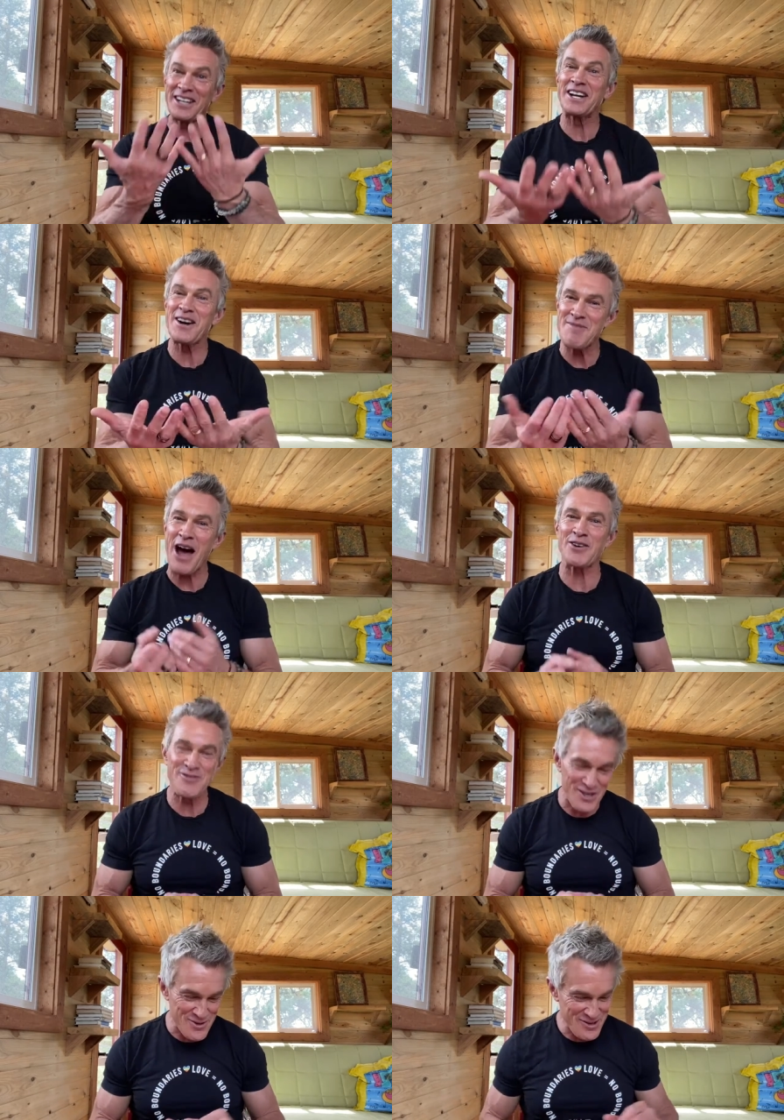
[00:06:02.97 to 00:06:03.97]
to come out of
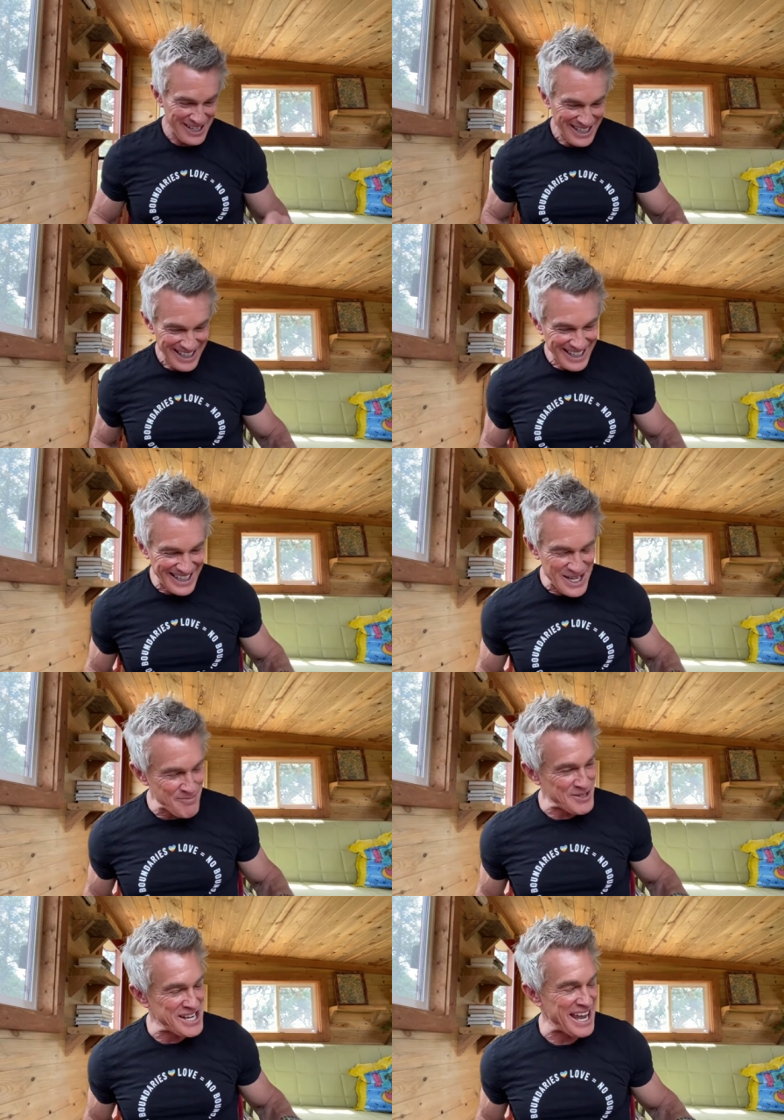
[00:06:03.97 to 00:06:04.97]
you. And
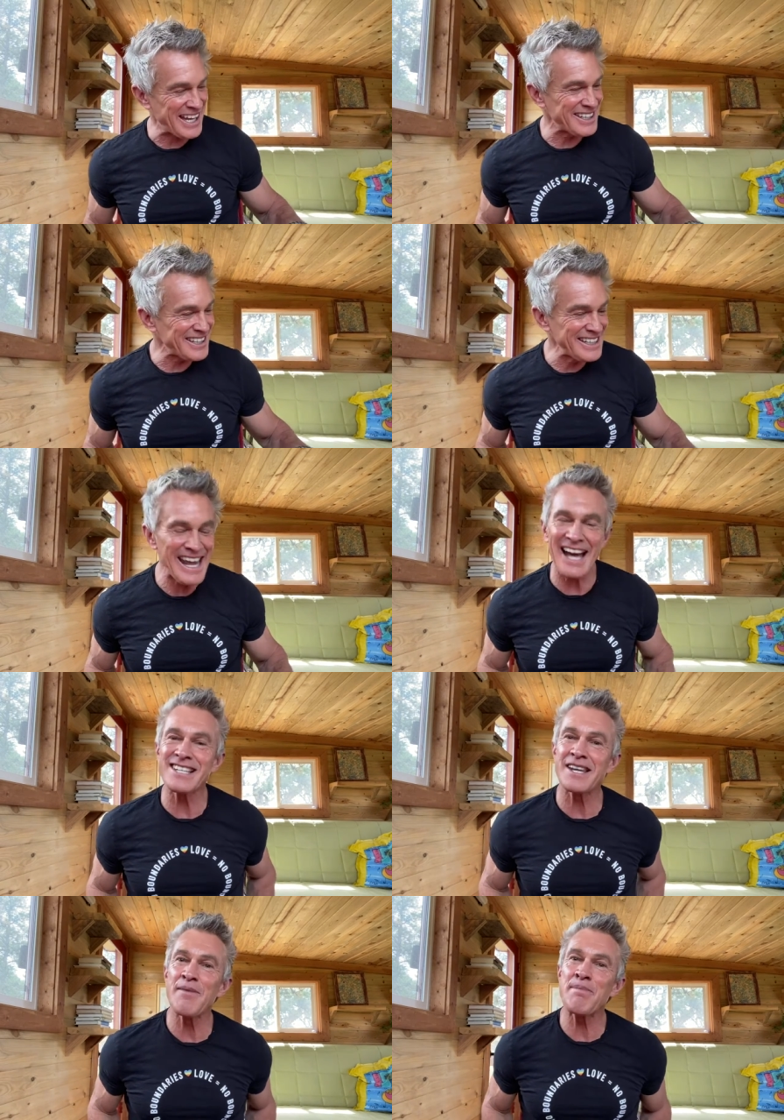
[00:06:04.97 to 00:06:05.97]
number 10,
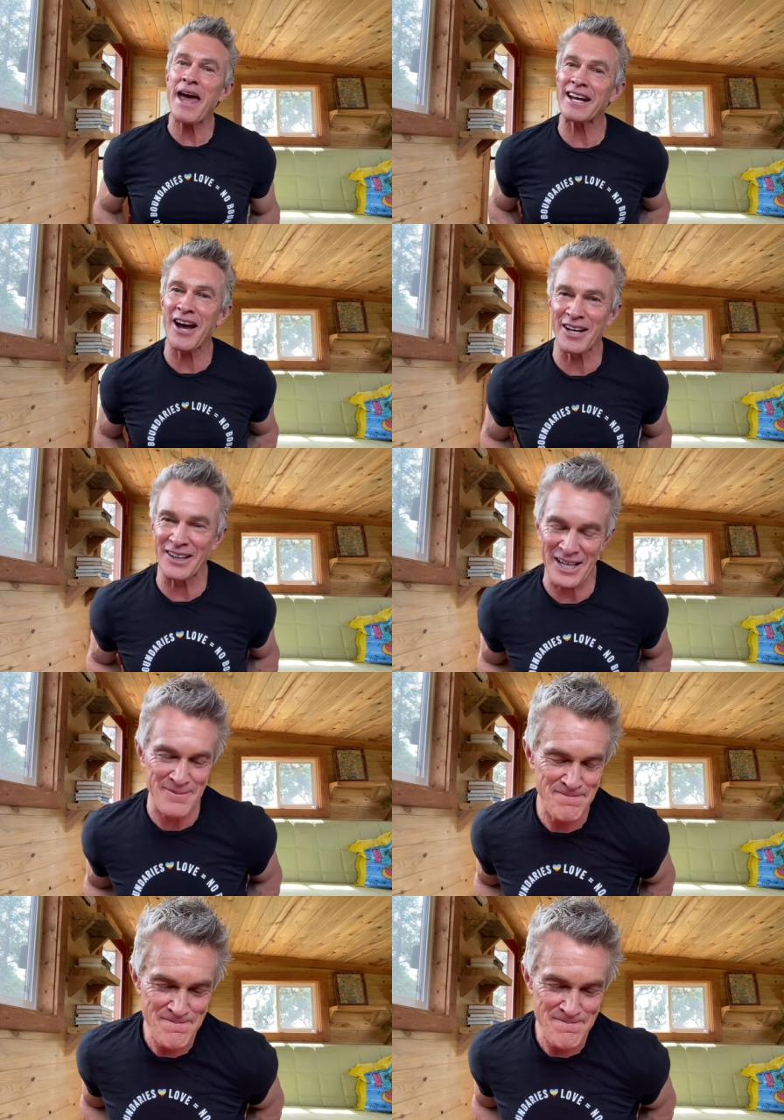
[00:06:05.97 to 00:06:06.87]
yes, pet cuddling.